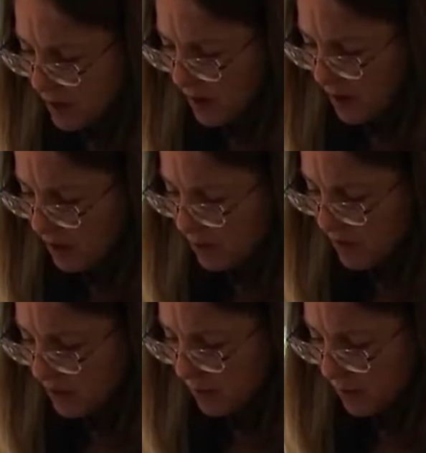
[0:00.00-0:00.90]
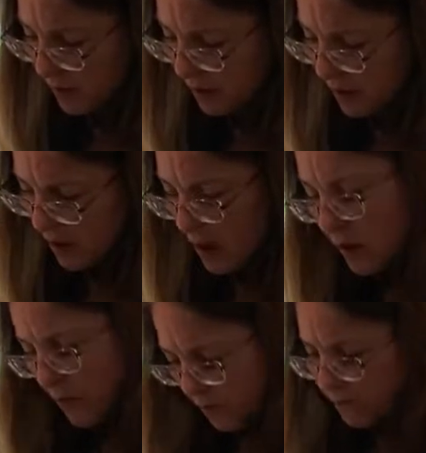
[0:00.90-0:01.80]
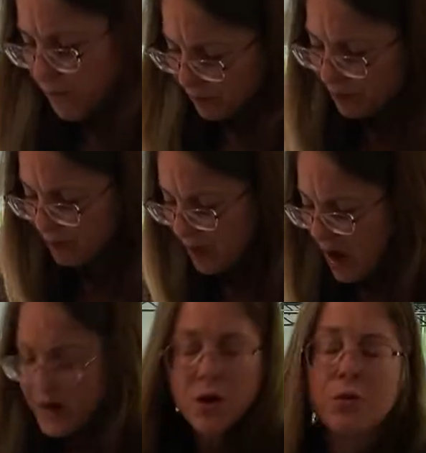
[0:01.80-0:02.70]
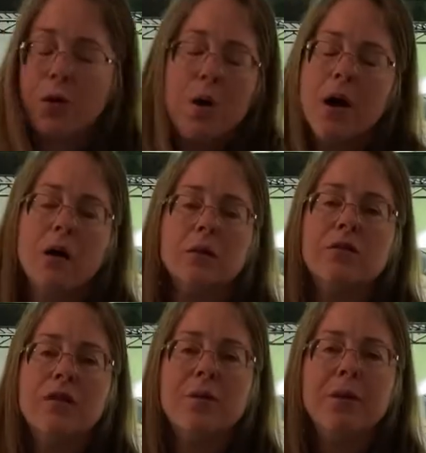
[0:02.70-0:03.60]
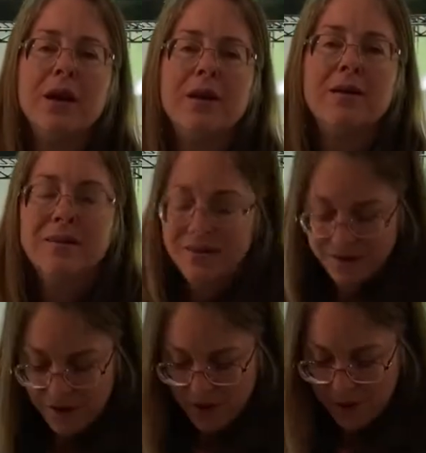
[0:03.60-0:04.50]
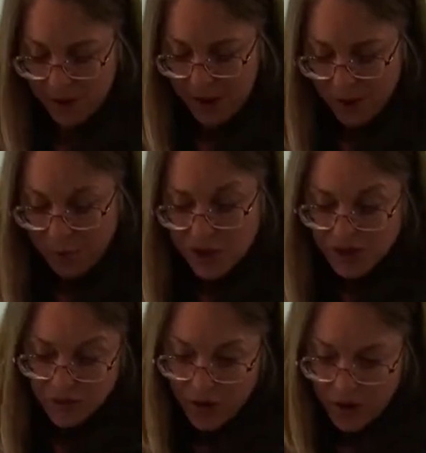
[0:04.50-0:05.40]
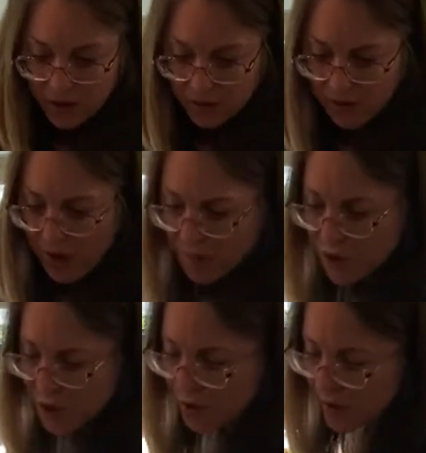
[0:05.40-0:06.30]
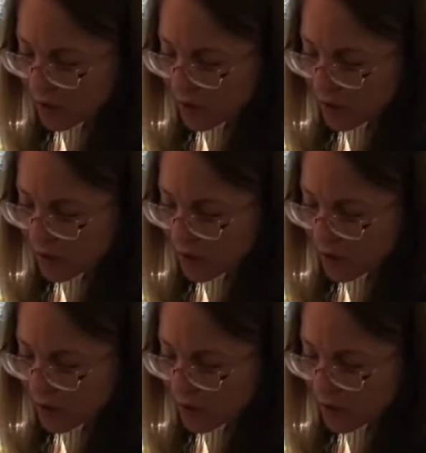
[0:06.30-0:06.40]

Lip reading: inexpensive, but I don't know what colors they'll be. So, which is fine. I'm sure